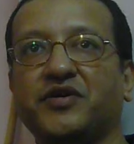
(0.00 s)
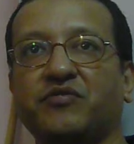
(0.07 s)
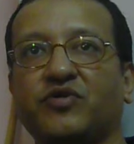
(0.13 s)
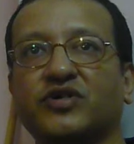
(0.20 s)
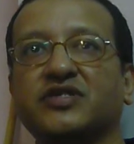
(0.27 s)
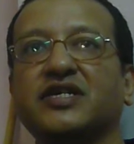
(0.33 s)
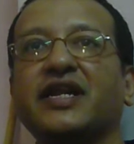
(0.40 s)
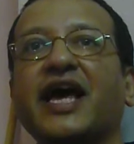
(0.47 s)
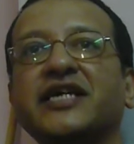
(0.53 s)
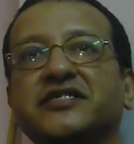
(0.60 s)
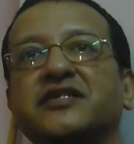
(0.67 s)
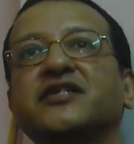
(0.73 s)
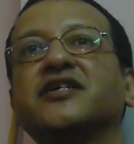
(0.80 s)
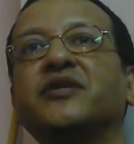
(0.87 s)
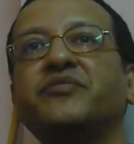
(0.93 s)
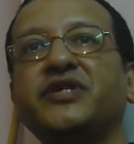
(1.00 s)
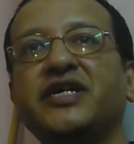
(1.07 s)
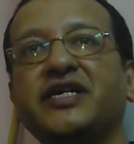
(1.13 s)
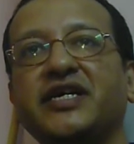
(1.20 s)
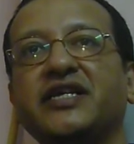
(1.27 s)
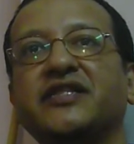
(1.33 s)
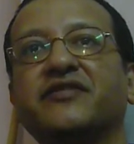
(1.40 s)
Because the national
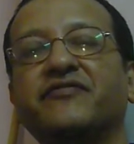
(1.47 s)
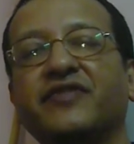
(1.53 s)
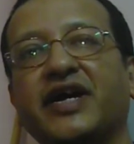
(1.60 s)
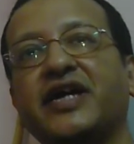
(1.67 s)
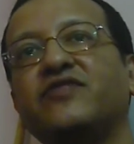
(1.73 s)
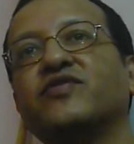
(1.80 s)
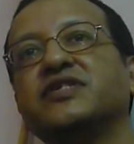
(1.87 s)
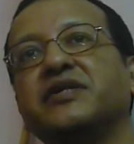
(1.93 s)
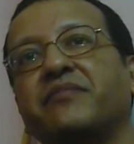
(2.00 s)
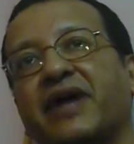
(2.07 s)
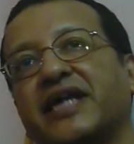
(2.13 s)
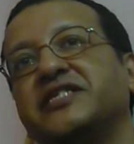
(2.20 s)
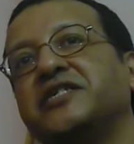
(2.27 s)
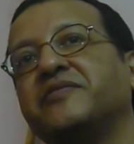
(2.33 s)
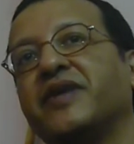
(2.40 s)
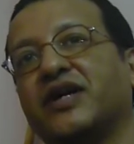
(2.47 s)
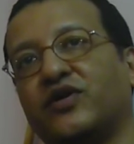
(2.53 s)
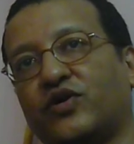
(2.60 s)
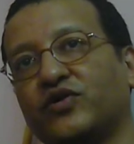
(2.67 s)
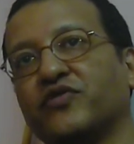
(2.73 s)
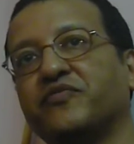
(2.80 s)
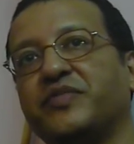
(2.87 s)
community, the way it was imagined by a
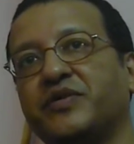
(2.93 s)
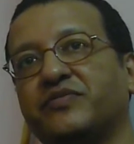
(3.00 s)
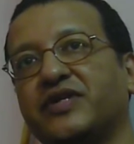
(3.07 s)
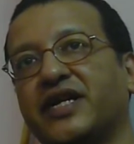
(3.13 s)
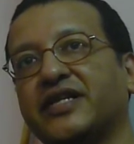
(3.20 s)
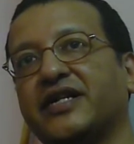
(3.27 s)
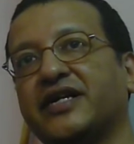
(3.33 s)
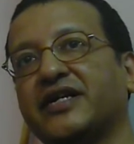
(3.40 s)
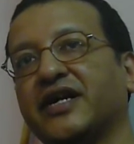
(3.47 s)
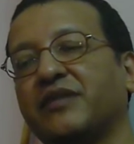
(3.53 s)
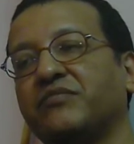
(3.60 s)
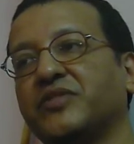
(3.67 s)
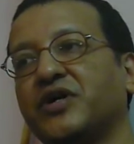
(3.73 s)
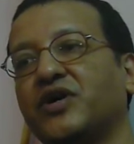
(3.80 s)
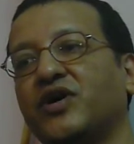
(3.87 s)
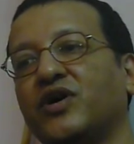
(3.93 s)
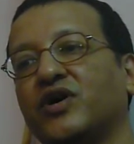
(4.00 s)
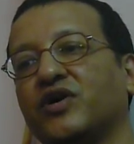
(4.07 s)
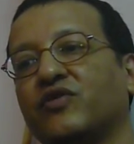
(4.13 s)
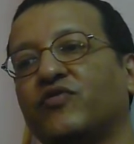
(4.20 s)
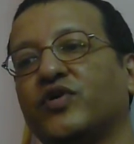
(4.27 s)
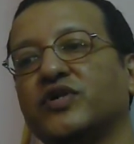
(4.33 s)
lot of people at that time,
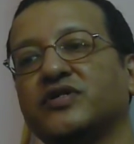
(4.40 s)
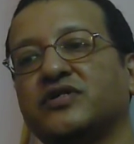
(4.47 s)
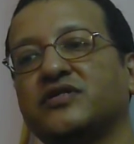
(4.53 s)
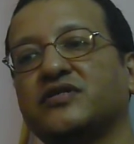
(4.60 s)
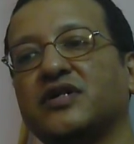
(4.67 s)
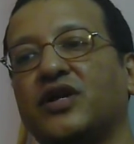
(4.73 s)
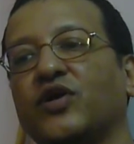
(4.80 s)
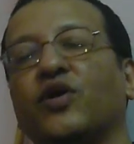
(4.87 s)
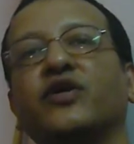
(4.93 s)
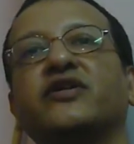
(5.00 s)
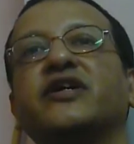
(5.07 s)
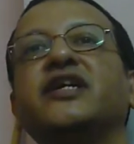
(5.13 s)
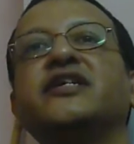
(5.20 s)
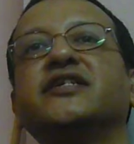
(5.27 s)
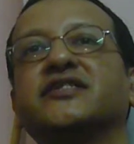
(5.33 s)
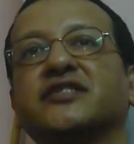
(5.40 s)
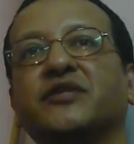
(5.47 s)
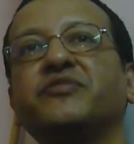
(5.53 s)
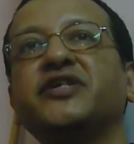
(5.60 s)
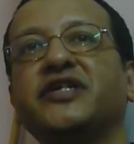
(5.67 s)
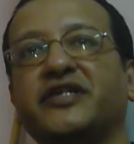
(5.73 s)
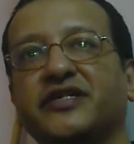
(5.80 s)
was along religious
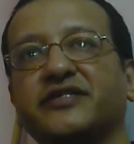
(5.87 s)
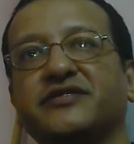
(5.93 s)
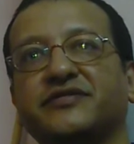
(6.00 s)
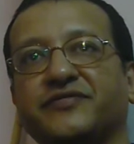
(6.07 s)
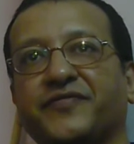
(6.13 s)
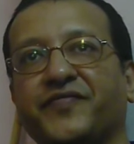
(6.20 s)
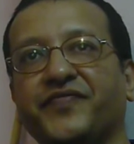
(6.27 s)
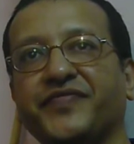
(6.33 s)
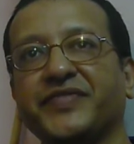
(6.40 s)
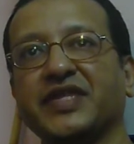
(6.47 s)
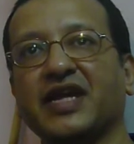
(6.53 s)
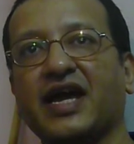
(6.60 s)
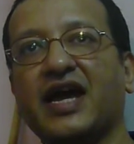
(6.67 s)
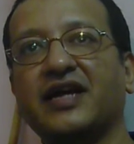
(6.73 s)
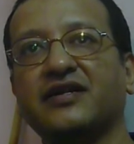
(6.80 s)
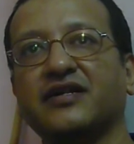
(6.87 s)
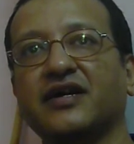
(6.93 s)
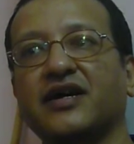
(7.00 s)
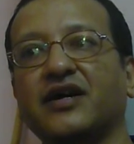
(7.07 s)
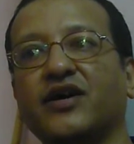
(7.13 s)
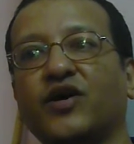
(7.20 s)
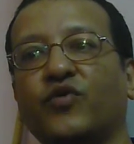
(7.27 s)
communities. And
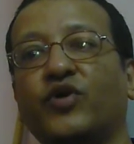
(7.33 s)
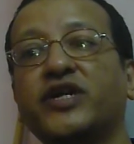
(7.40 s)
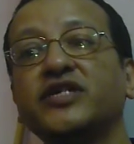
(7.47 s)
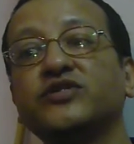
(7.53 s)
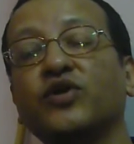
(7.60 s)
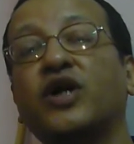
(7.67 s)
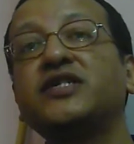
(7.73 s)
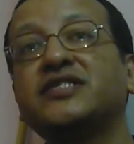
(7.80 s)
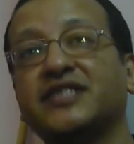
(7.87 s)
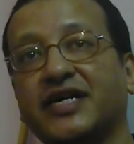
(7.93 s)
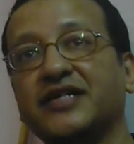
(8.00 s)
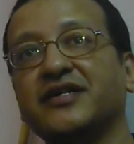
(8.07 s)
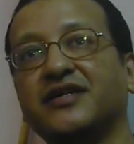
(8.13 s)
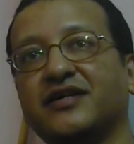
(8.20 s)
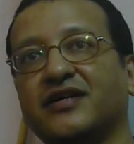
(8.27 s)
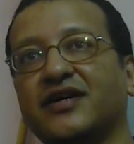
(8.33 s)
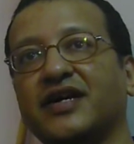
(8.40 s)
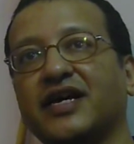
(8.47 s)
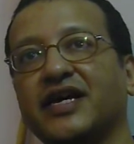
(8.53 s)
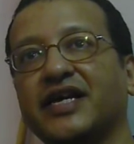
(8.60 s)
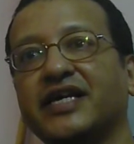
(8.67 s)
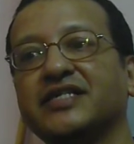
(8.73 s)
what is not said
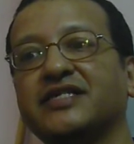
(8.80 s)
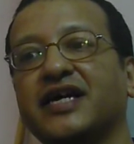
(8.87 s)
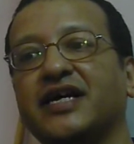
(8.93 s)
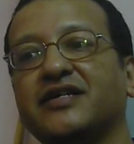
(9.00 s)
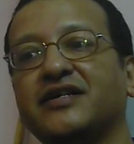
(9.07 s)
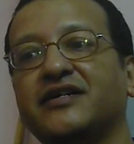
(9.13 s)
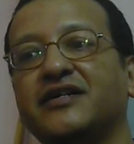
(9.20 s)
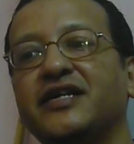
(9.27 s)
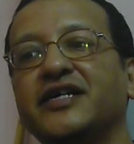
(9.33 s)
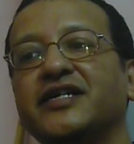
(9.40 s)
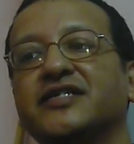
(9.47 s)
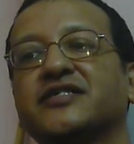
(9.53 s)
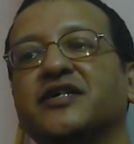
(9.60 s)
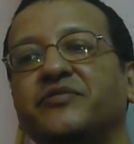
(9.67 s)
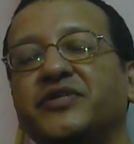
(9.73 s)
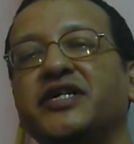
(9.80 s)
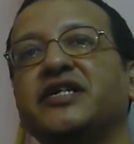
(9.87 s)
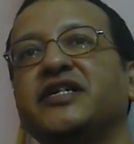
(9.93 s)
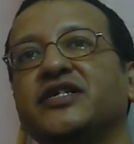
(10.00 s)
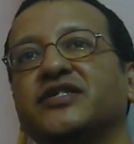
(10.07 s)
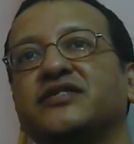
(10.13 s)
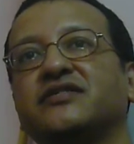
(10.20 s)
is that religious
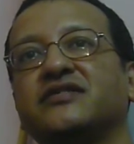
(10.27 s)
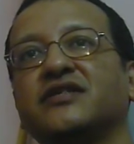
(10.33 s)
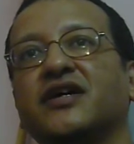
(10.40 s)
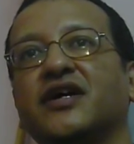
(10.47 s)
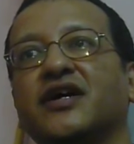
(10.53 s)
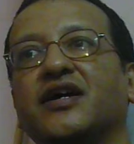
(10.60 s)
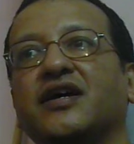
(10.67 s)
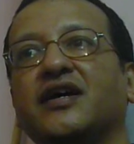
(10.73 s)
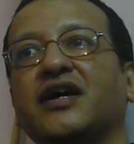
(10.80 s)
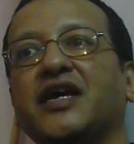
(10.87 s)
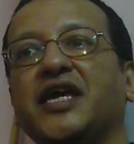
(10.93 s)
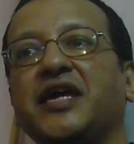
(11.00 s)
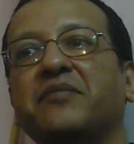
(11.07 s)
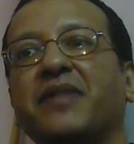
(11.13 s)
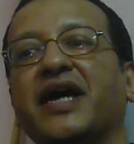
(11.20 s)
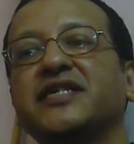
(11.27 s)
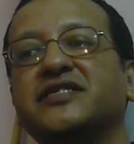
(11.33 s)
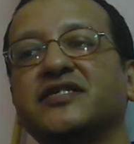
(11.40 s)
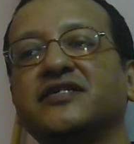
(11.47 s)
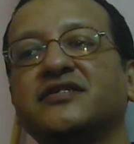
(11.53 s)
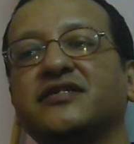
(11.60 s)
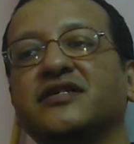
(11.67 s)
communities
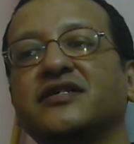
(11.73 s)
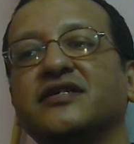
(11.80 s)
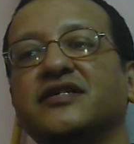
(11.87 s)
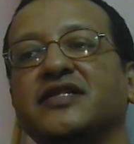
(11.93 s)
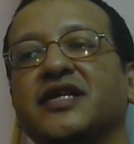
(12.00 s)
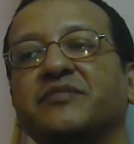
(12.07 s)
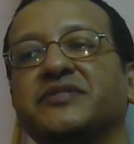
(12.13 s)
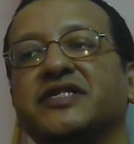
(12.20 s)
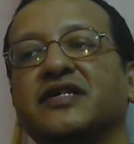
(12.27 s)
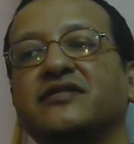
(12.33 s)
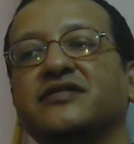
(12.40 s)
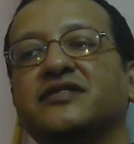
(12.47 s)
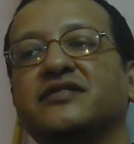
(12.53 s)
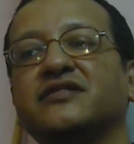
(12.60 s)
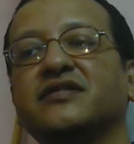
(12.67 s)
imagined themselves